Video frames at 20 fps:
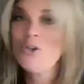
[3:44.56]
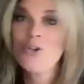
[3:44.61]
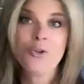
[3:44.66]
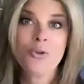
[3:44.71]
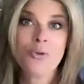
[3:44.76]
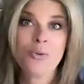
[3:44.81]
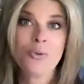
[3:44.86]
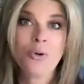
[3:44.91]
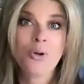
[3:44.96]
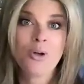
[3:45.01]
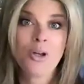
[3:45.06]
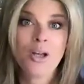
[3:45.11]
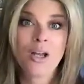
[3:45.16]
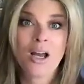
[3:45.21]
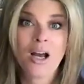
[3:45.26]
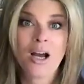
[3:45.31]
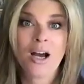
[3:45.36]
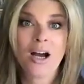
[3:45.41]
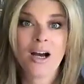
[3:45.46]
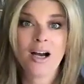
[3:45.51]
new,
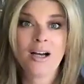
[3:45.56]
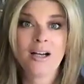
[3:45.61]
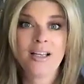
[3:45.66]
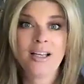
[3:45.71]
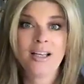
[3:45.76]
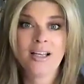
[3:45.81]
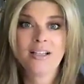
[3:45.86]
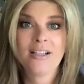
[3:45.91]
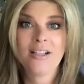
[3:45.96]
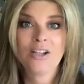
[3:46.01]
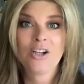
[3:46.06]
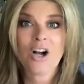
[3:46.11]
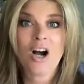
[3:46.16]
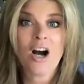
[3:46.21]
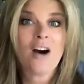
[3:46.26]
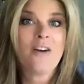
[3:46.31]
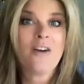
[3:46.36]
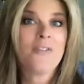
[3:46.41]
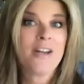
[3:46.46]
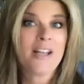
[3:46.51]

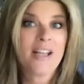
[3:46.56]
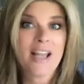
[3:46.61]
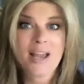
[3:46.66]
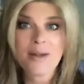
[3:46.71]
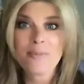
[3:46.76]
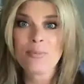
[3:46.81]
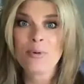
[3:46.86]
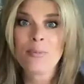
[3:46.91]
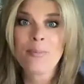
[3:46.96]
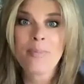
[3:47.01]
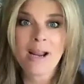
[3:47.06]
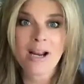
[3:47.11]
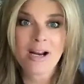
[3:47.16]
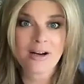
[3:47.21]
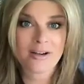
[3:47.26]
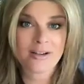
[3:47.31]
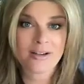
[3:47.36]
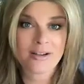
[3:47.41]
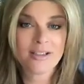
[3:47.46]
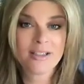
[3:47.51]
confident, and
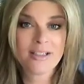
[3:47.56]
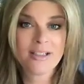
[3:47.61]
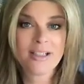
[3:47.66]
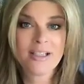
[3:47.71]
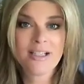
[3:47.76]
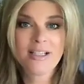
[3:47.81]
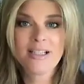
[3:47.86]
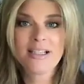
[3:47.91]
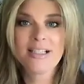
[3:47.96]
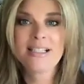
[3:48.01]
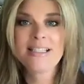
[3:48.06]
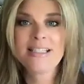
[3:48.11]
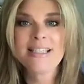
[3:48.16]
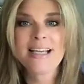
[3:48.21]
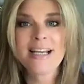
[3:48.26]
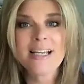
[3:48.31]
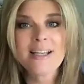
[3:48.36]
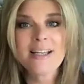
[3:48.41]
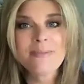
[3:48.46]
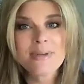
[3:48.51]
prepared. The
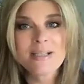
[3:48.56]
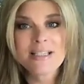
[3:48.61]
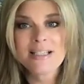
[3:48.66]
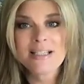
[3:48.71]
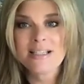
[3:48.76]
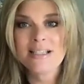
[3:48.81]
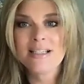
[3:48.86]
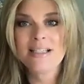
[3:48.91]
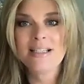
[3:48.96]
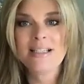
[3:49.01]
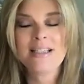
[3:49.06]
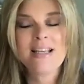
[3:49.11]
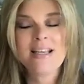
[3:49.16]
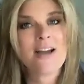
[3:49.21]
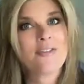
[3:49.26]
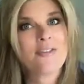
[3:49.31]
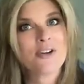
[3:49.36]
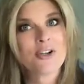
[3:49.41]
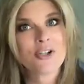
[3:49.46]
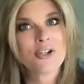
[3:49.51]
second business is
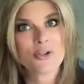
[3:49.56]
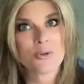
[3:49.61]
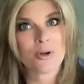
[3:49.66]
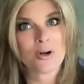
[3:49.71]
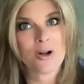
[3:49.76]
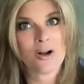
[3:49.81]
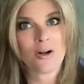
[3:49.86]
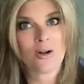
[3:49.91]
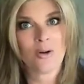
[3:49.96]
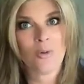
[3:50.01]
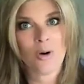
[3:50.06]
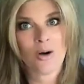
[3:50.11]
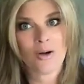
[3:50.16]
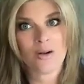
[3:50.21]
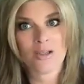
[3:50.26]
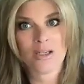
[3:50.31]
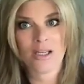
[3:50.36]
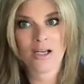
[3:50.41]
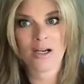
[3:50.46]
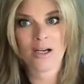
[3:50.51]
never short on
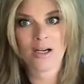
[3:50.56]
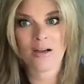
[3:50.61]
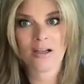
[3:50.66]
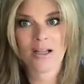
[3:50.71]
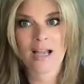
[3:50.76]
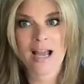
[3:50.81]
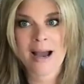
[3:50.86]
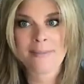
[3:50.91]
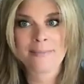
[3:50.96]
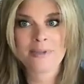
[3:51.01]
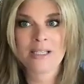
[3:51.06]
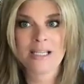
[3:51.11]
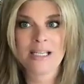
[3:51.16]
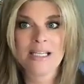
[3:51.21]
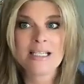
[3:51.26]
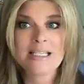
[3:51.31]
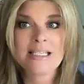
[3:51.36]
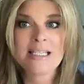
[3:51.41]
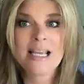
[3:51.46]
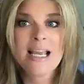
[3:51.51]
quality
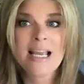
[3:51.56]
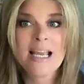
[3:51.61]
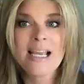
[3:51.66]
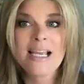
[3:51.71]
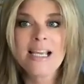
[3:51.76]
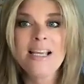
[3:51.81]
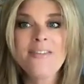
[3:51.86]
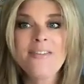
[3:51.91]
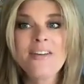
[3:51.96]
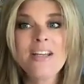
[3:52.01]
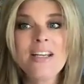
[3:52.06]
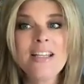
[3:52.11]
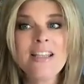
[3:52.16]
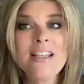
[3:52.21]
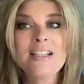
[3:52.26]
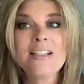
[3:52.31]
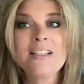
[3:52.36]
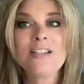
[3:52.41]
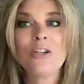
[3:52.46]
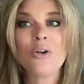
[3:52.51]
applicants. Even
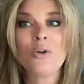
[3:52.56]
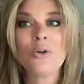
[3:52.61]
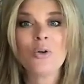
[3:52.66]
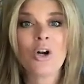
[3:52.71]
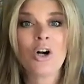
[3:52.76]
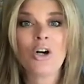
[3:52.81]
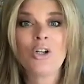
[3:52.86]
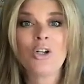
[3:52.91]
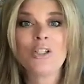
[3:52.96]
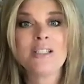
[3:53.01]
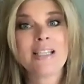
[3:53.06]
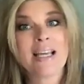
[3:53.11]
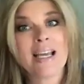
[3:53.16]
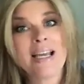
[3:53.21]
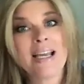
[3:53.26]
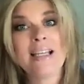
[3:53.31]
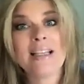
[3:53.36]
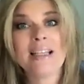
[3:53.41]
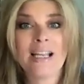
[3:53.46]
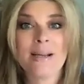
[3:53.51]
in this so called
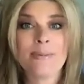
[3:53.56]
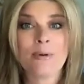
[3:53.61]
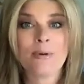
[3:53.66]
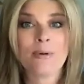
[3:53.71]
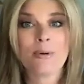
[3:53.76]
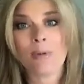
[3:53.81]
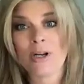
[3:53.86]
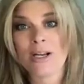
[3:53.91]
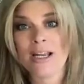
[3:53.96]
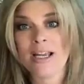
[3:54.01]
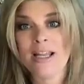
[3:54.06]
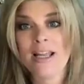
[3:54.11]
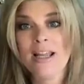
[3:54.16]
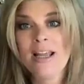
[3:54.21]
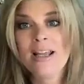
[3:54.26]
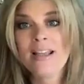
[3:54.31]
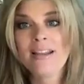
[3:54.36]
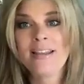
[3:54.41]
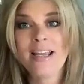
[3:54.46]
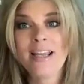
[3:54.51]
tight labor market,
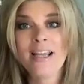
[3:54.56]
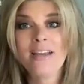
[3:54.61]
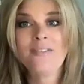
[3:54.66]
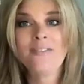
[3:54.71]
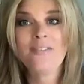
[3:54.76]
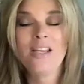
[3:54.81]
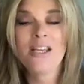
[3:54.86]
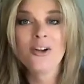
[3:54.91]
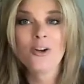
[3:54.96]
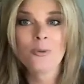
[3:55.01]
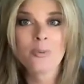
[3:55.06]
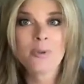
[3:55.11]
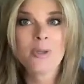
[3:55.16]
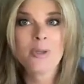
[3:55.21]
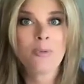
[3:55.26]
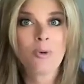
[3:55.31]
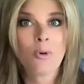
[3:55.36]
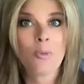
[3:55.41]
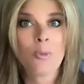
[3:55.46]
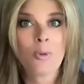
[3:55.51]
they have eager
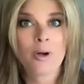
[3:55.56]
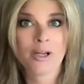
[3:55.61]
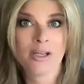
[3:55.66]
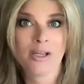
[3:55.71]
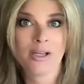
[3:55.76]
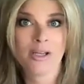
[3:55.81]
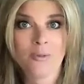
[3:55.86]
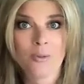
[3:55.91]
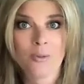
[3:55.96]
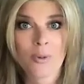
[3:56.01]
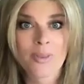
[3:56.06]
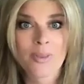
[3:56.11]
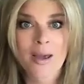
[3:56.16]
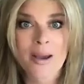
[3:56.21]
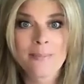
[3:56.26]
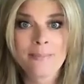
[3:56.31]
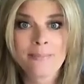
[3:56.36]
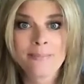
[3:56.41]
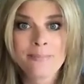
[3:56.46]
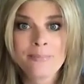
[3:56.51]
people working for
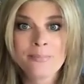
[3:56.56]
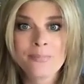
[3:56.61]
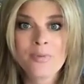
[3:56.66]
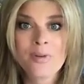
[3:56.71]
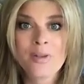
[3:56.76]
them.